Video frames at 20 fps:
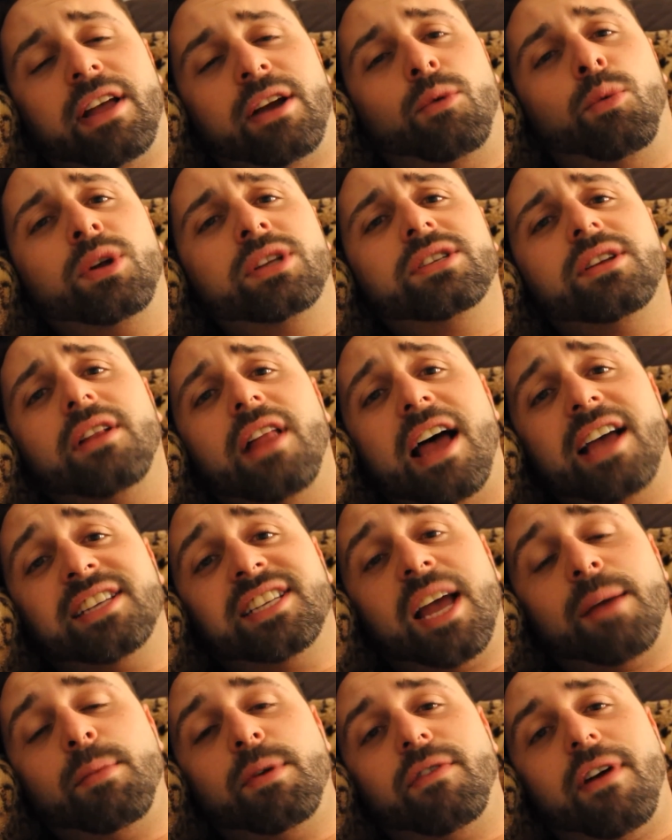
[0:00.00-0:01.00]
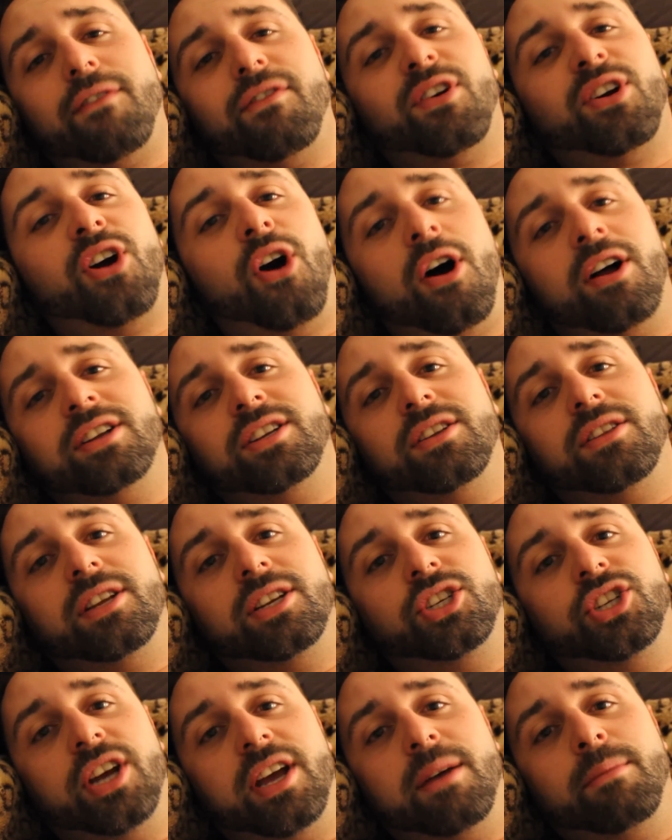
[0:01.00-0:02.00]
Like, when's the last time you've ever gone to the
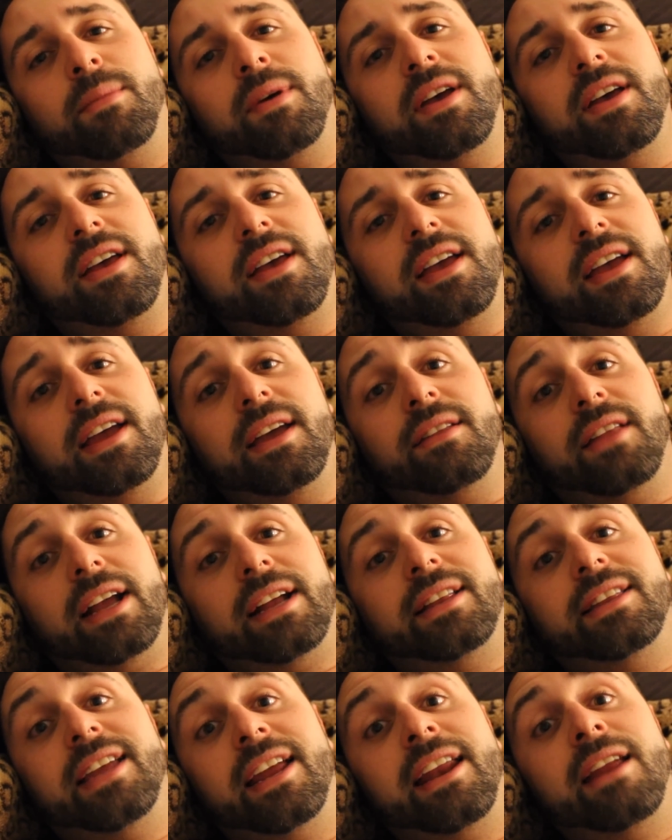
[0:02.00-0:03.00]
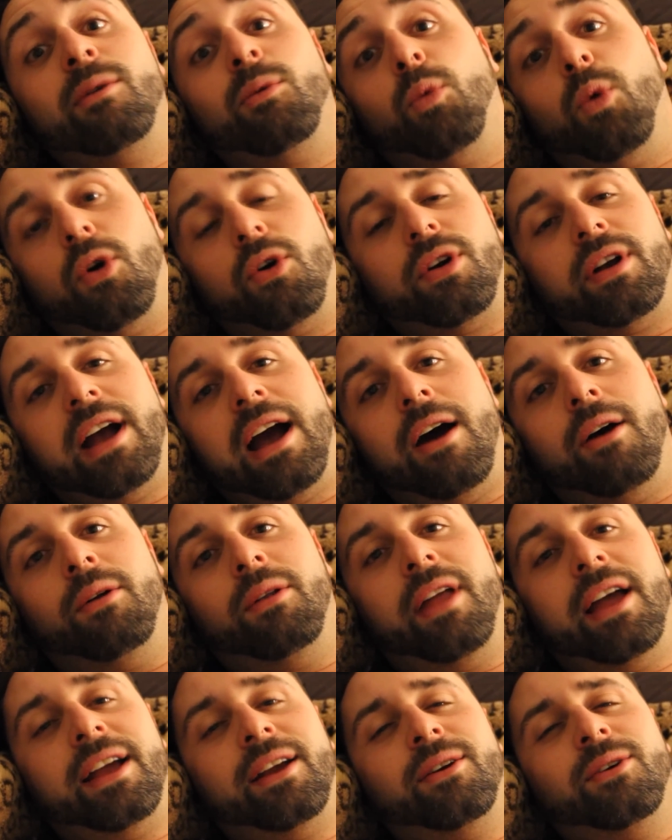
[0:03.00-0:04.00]
gym and like didn't work
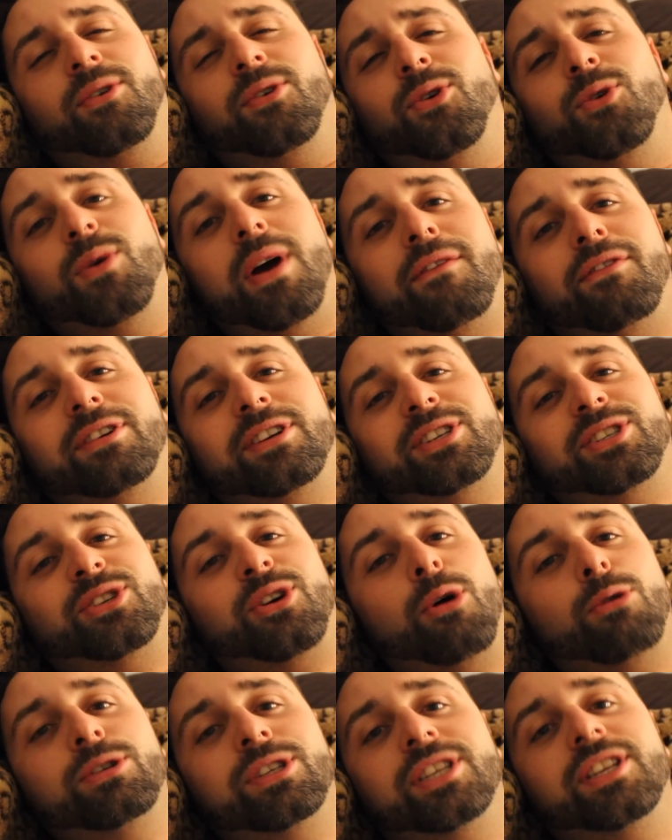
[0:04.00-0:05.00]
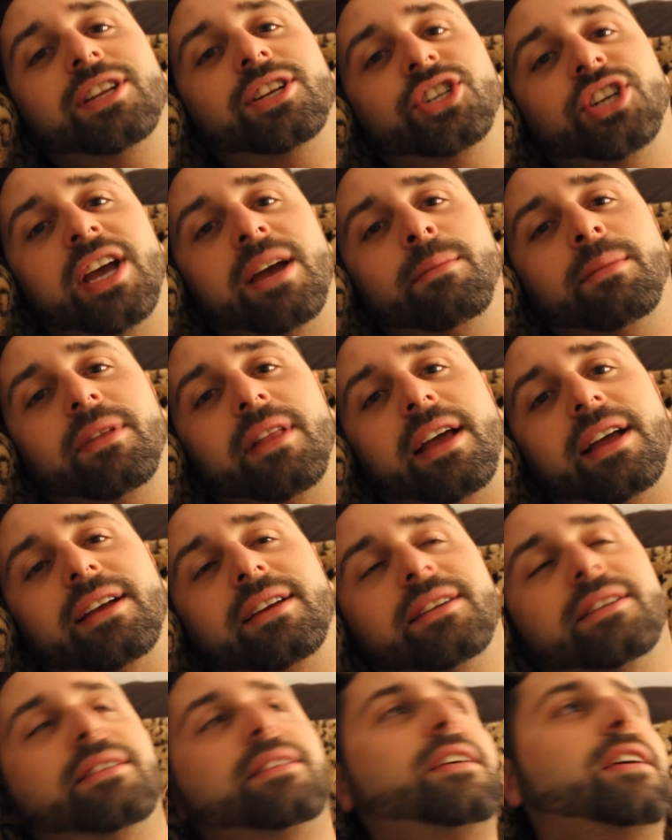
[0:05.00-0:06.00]
out? Like, whoever just goes to the gym and
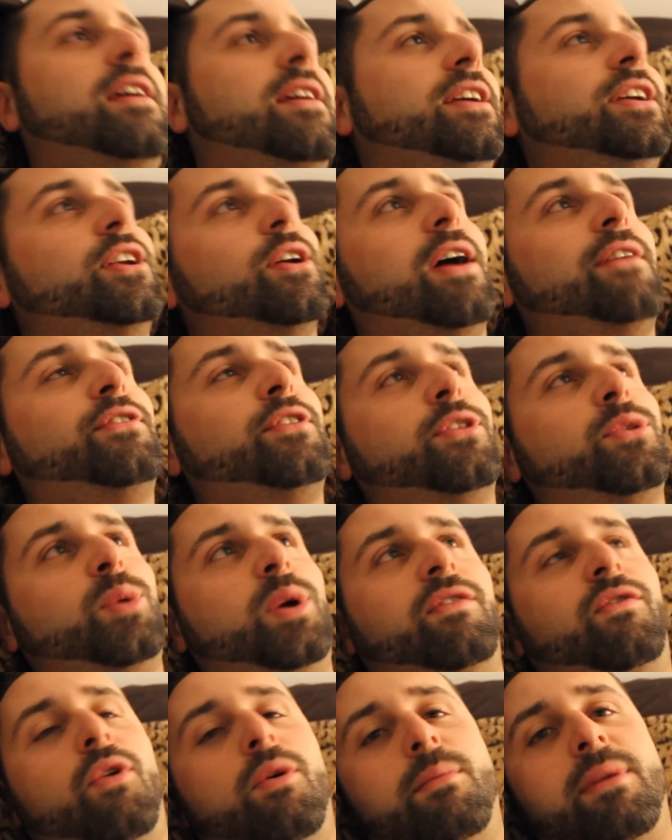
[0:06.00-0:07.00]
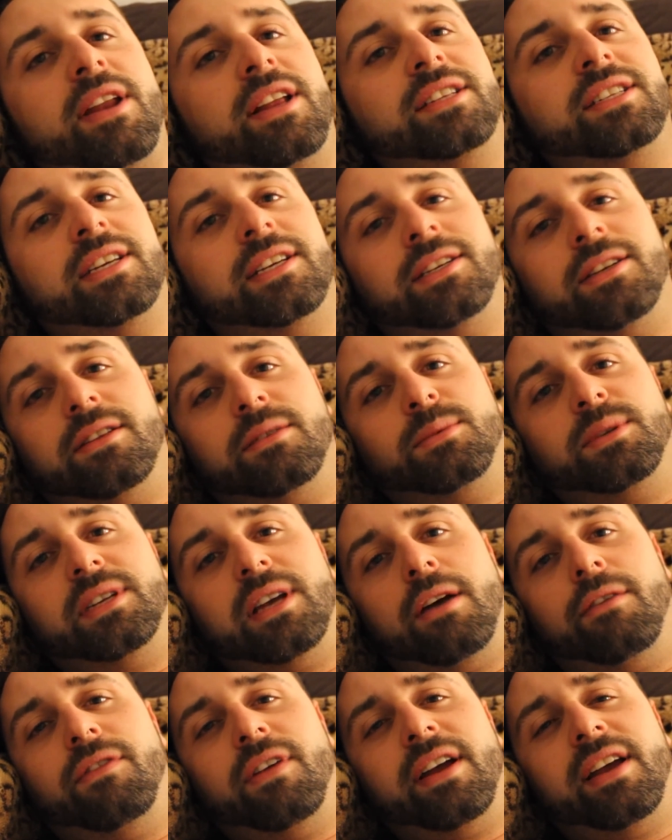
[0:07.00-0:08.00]
like, you know, after 3 or 4 minutes says to
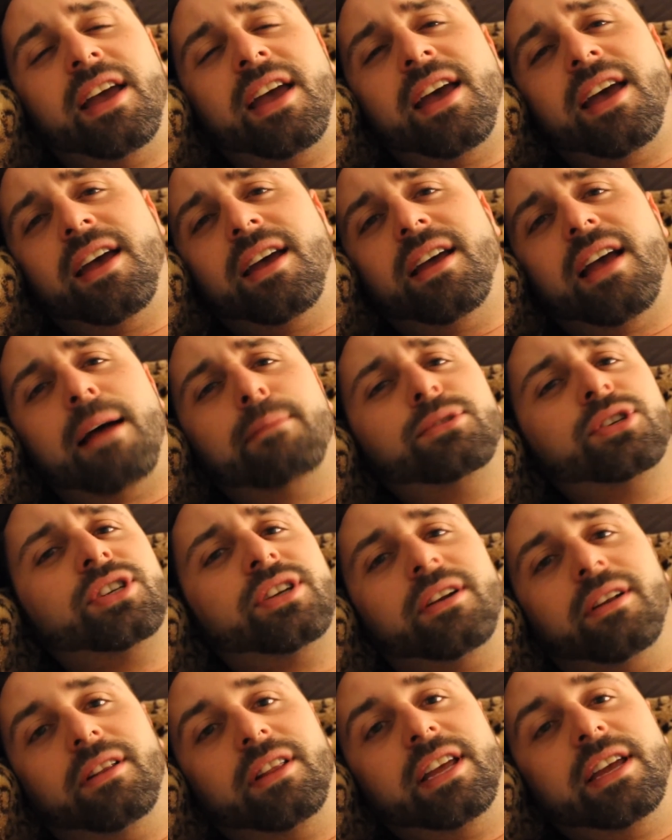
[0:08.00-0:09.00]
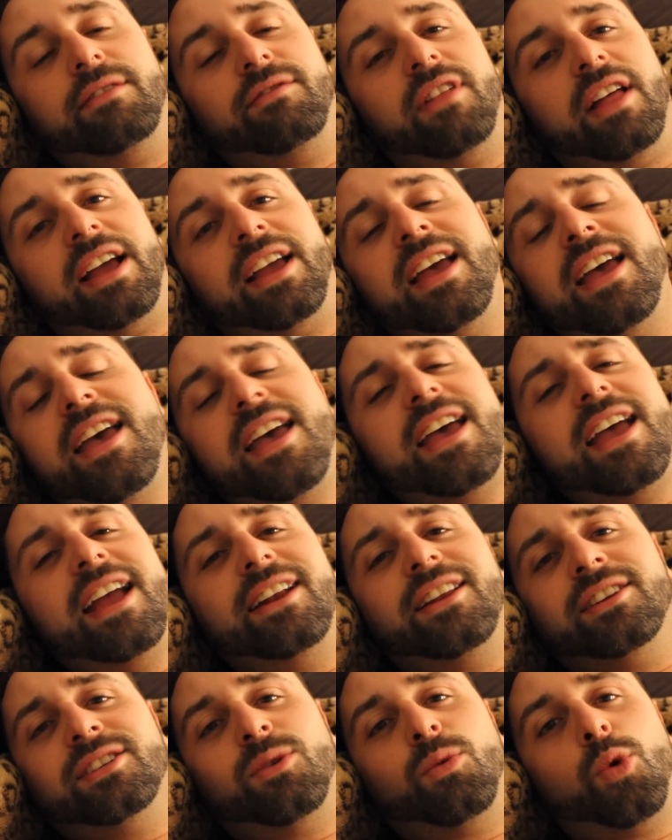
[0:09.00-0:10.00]
themselves, like, I'm just going to leave. Like, it
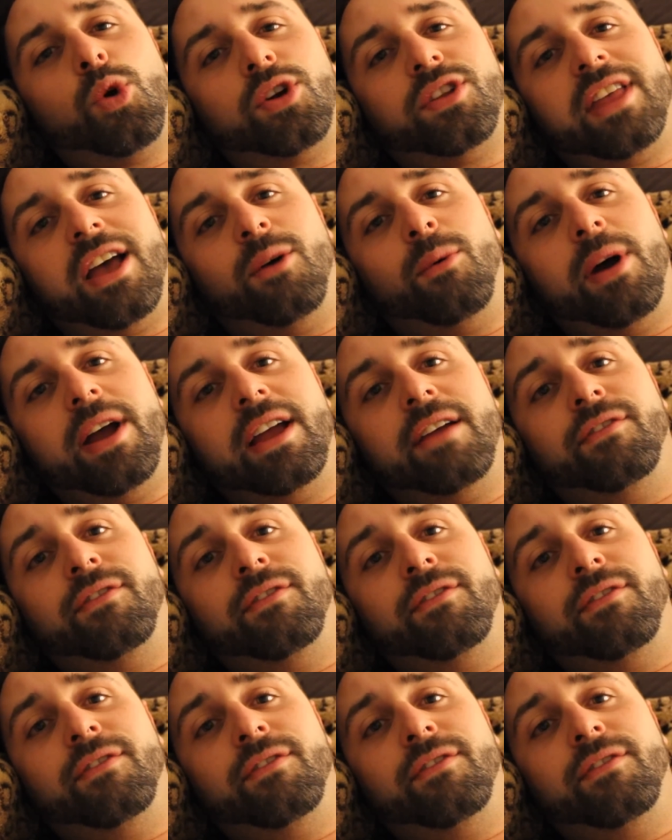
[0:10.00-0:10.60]
doesn't work that way.